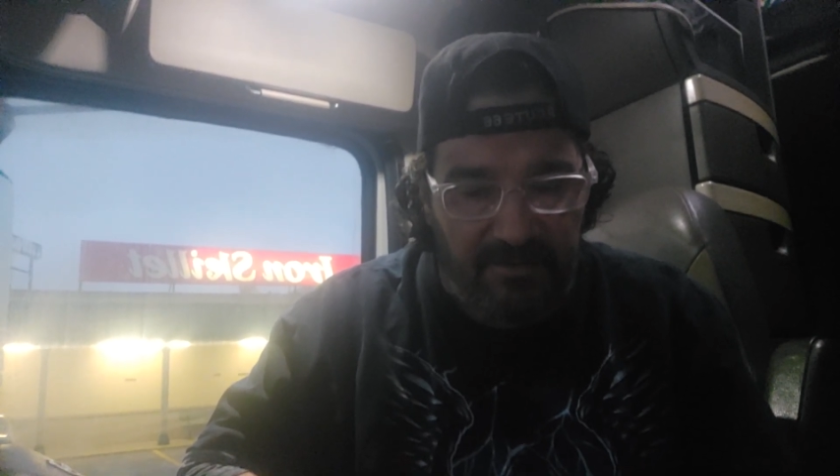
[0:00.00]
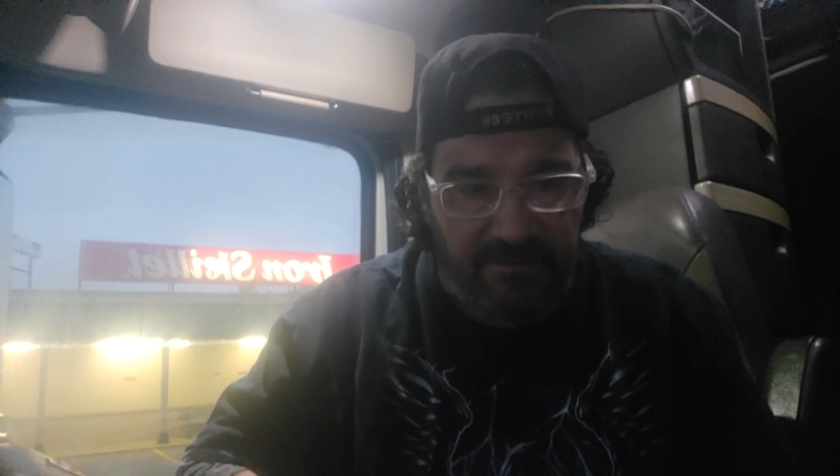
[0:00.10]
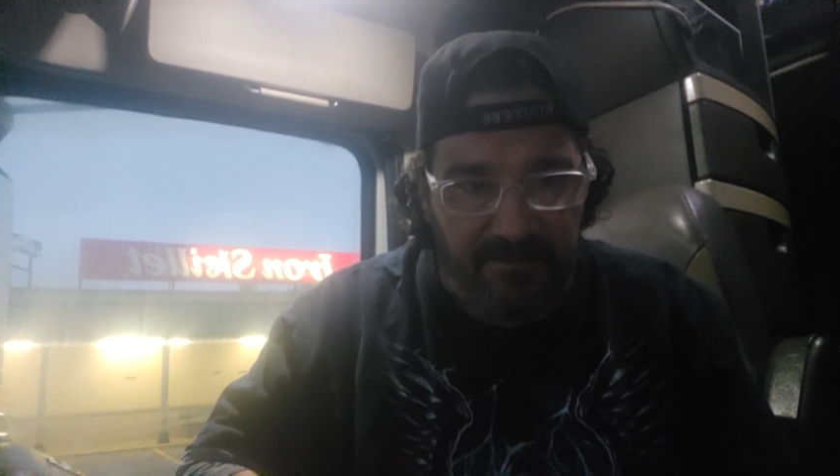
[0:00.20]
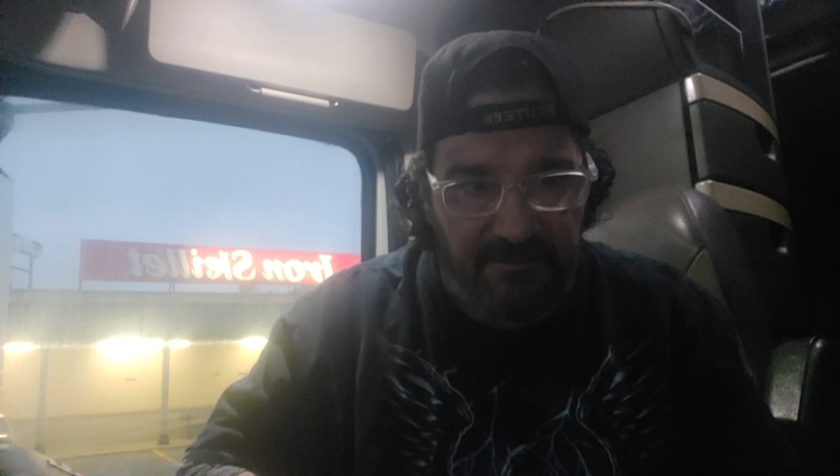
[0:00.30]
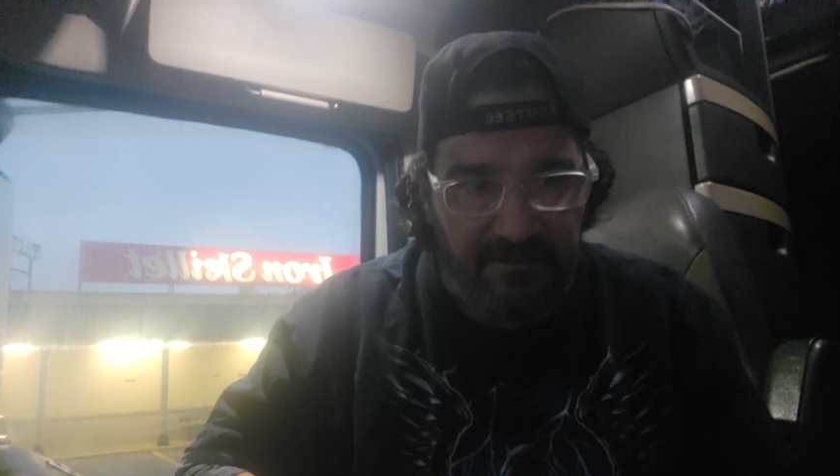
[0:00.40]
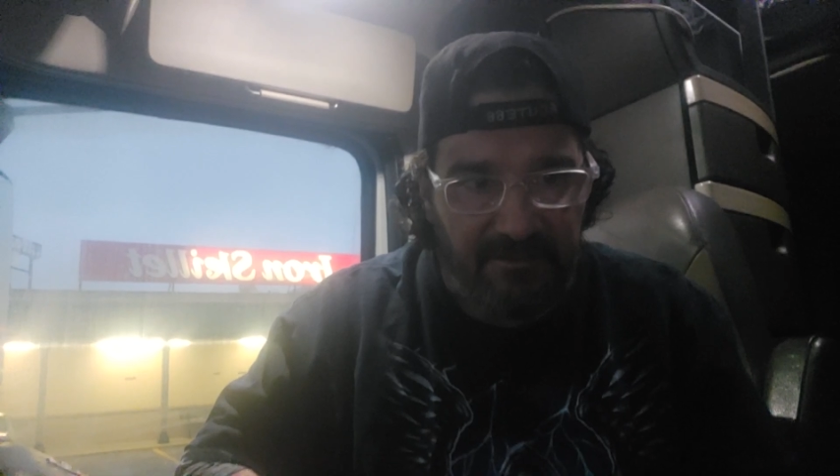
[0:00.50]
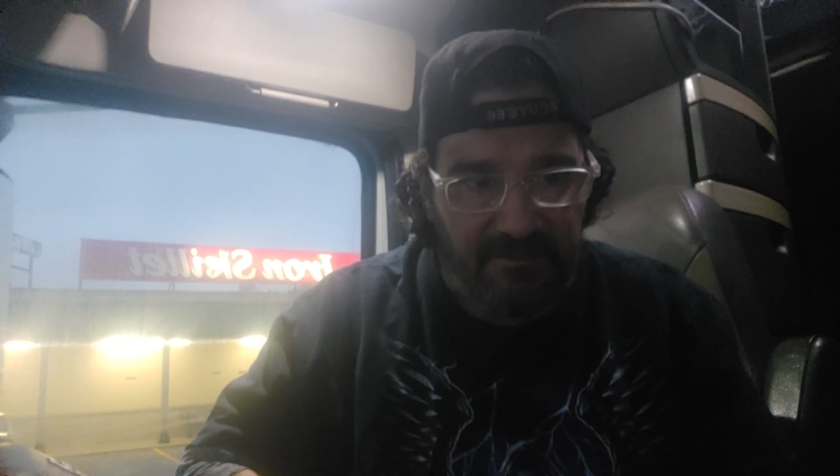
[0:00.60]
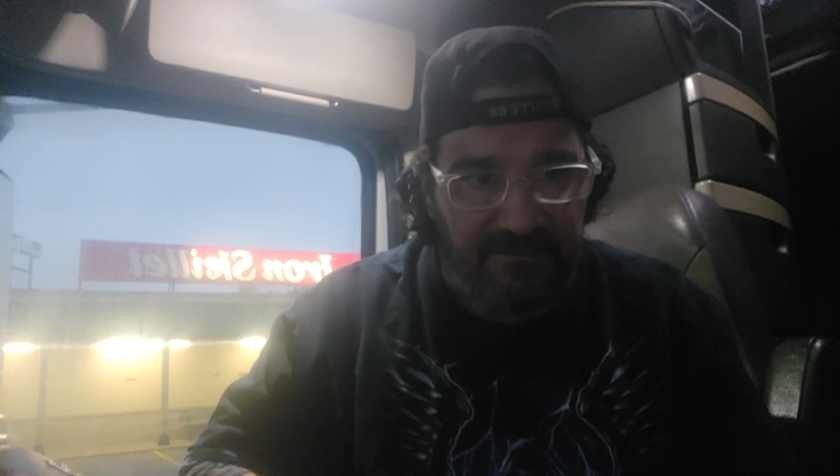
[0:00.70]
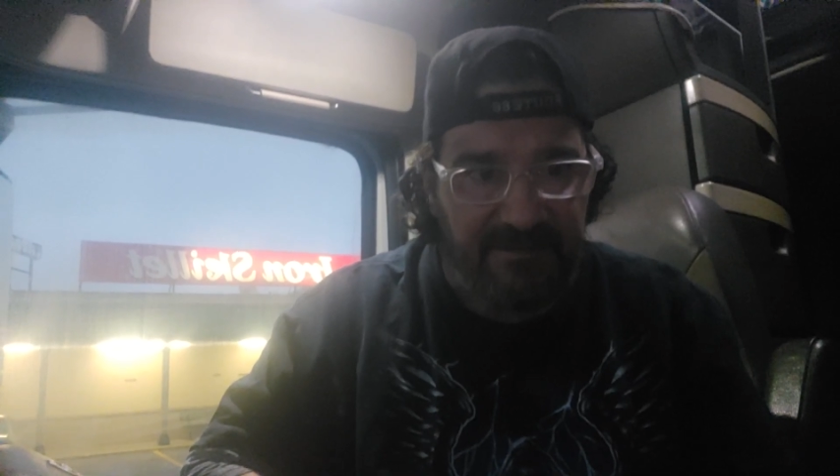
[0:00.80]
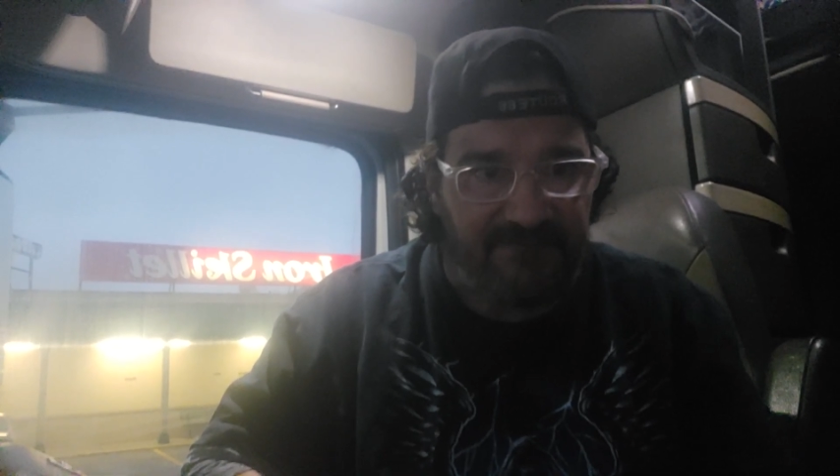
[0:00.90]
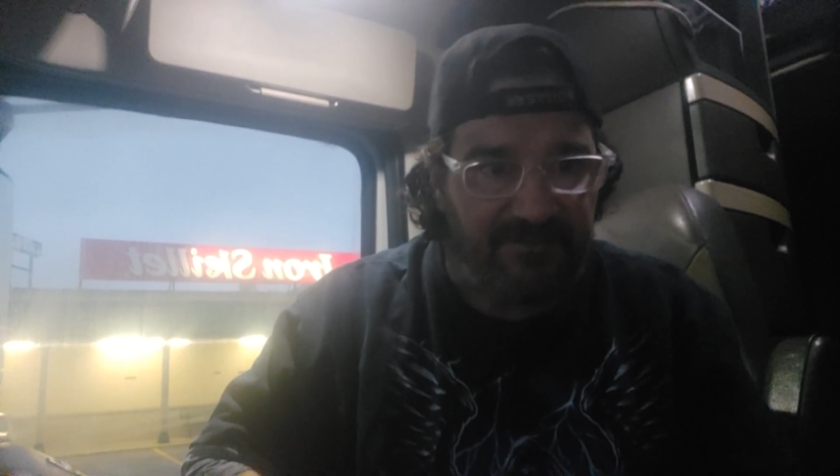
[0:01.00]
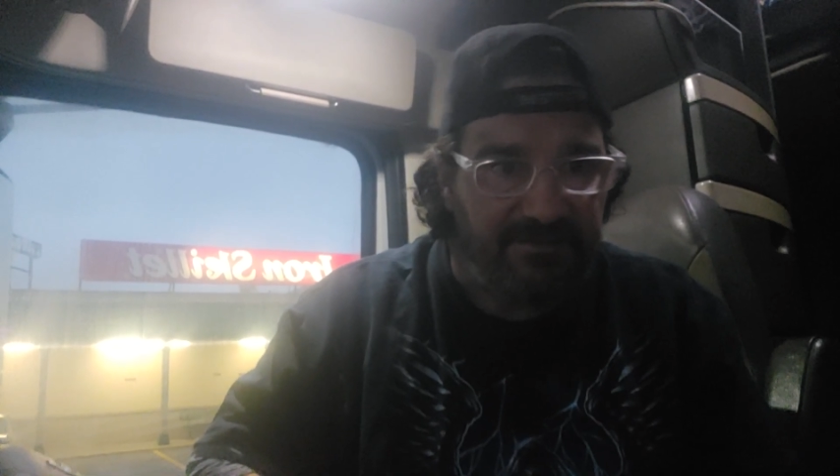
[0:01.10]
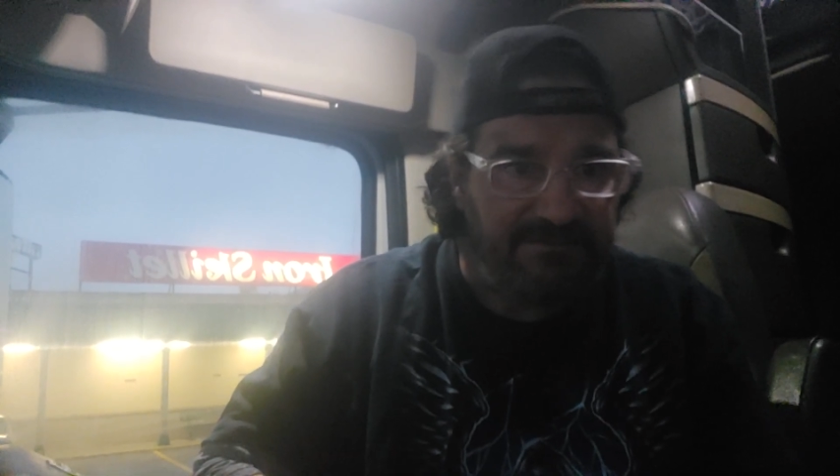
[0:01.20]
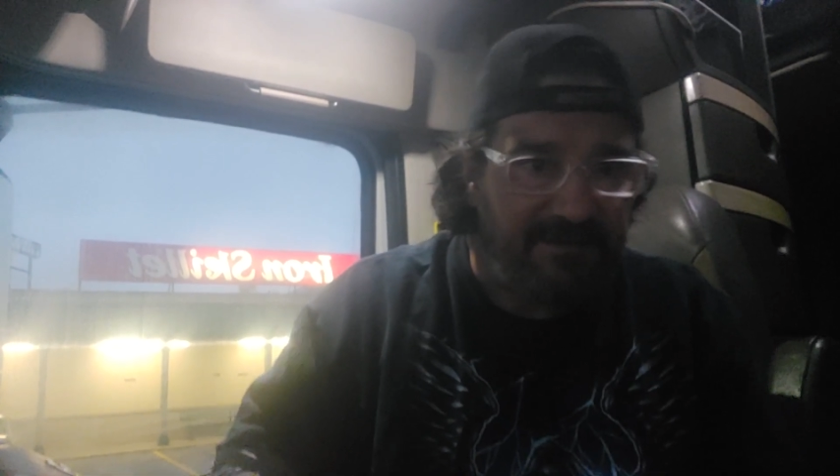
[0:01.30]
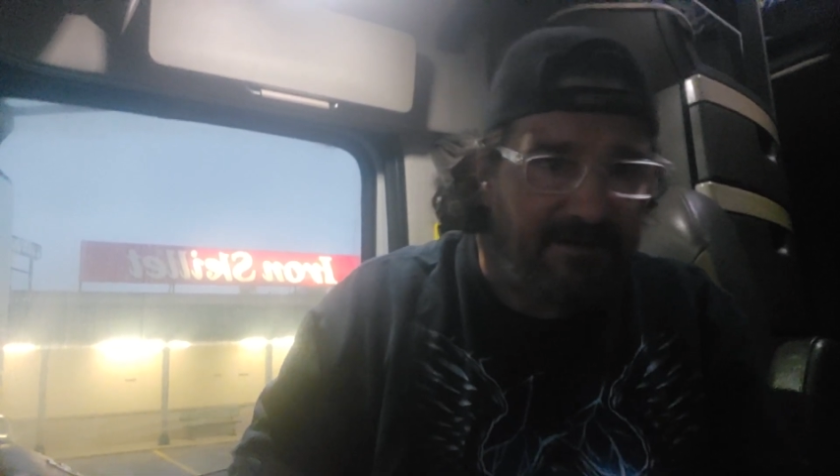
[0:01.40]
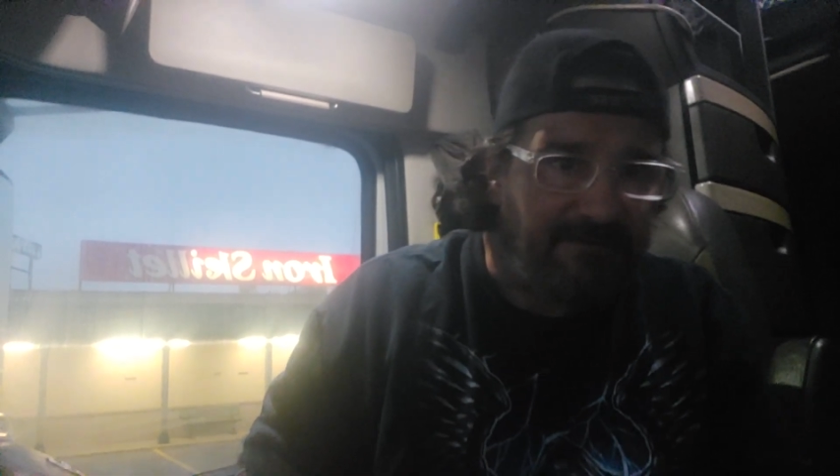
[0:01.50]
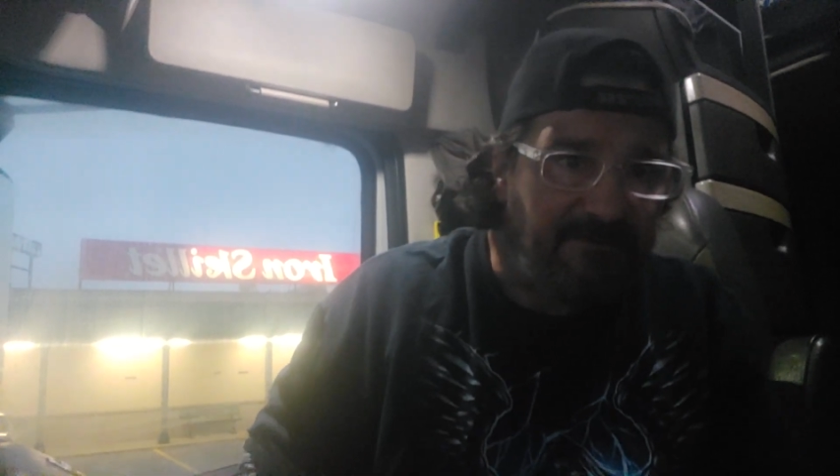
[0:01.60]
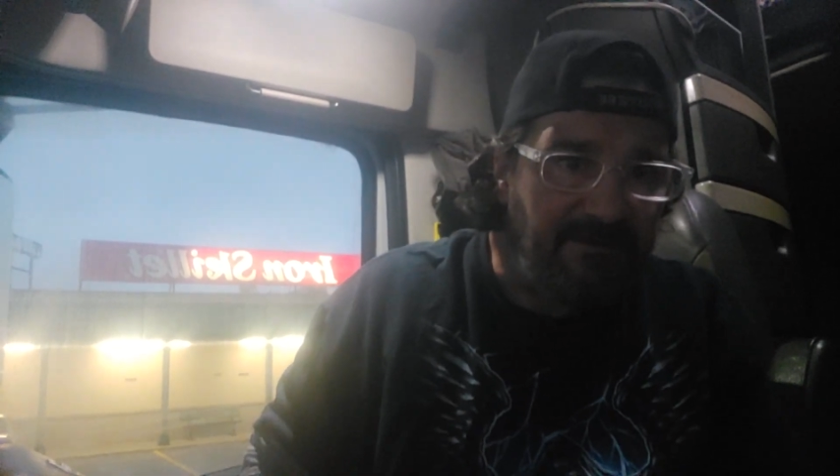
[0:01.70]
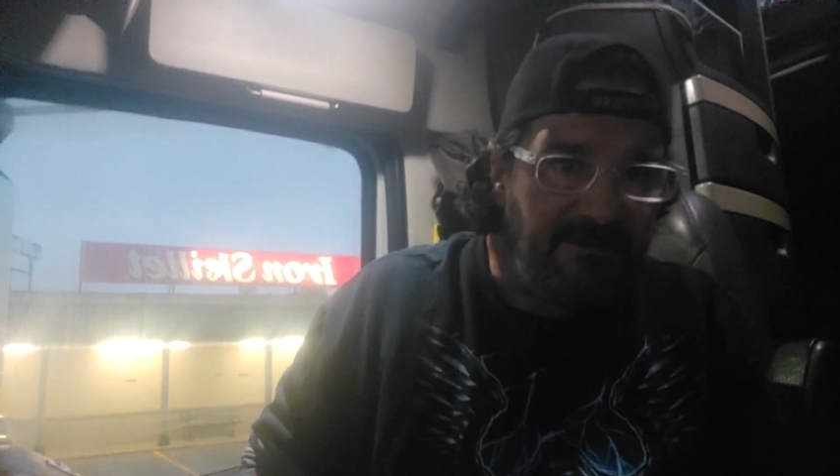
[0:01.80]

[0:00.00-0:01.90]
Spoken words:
in. Let's have a good time.